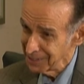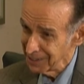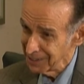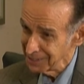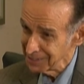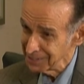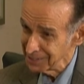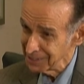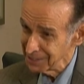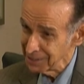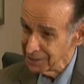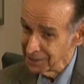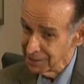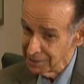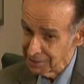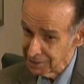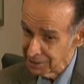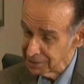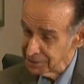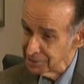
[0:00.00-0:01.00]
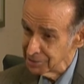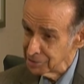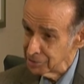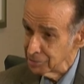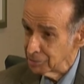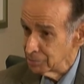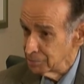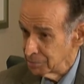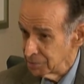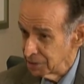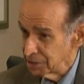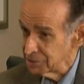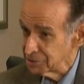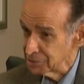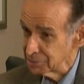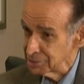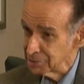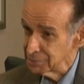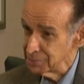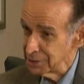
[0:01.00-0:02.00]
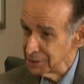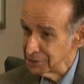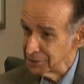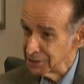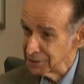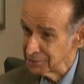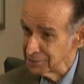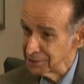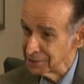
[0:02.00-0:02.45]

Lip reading: And that is so. Nature was built that way.